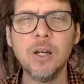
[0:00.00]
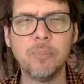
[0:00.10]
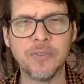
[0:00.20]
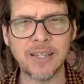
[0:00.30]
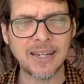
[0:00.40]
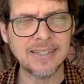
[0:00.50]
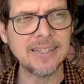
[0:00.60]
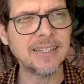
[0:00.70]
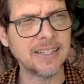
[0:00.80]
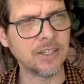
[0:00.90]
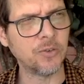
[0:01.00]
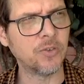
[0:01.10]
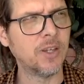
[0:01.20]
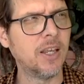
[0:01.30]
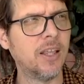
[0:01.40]
But the idea is
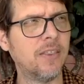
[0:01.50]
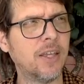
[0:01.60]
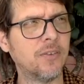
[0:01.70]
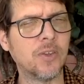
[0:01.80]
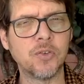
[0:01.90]
that the